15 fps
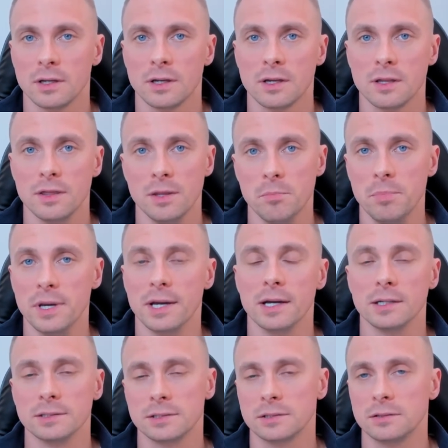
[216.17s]
the
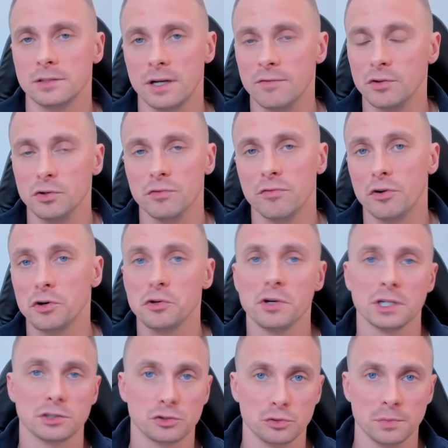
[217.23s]
biggest revenue for you,
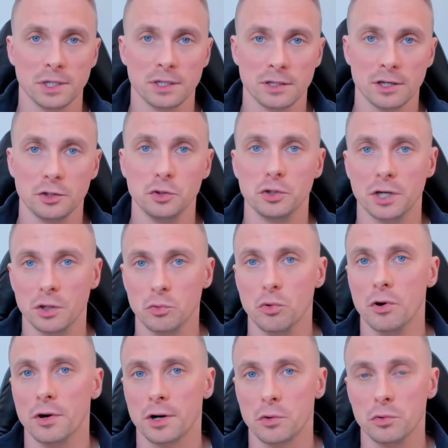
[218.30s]
assuming that you can
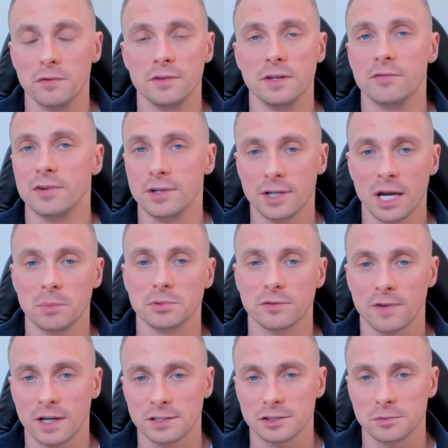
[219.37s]
work with different types of
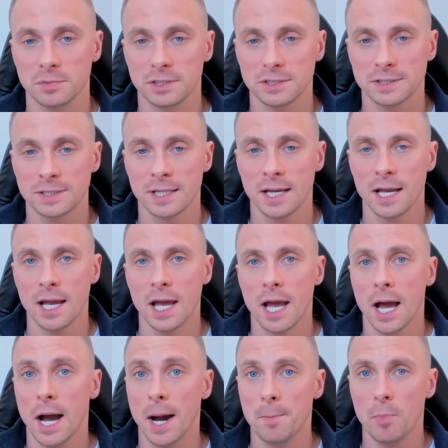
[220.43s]
customers.
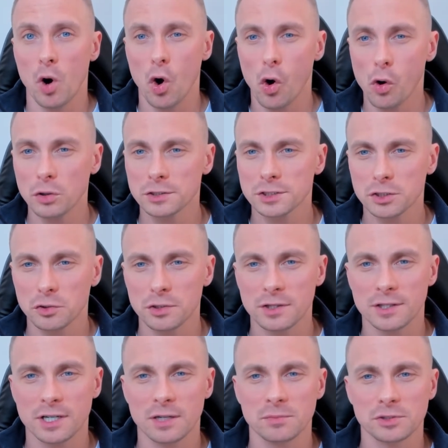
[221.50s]
Also, in
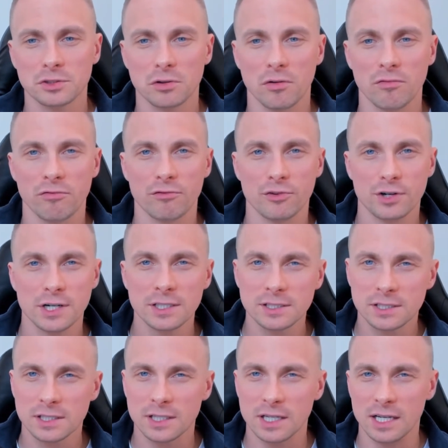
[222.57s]
terms of
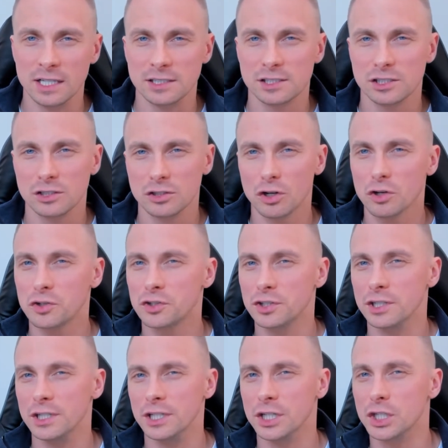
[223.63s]
risk, it's not
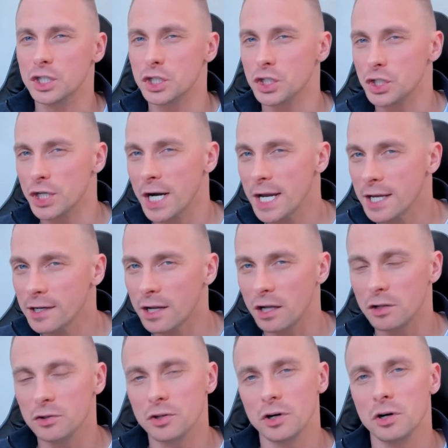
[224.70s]
really great,
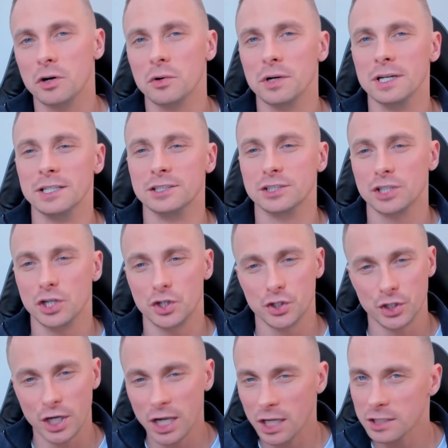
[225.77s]
although it's
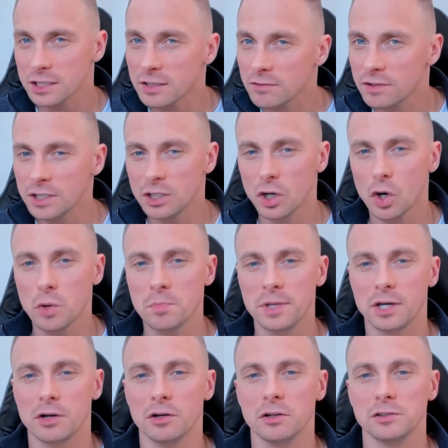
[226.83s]
relatively low,
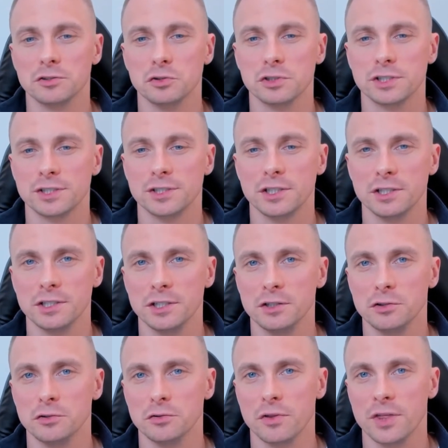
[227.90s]
because you still
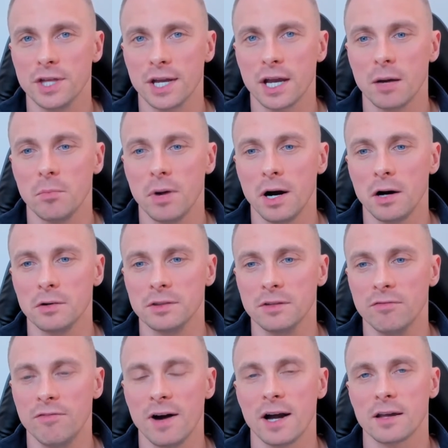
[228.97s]
need to think about the
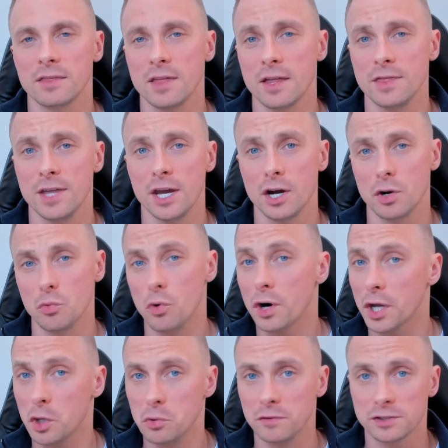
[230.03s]
fact that they are
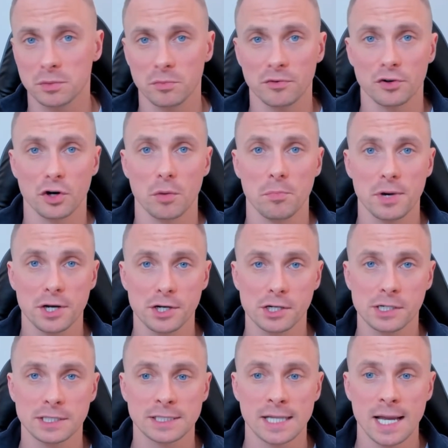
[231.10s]
working with some of your competitors,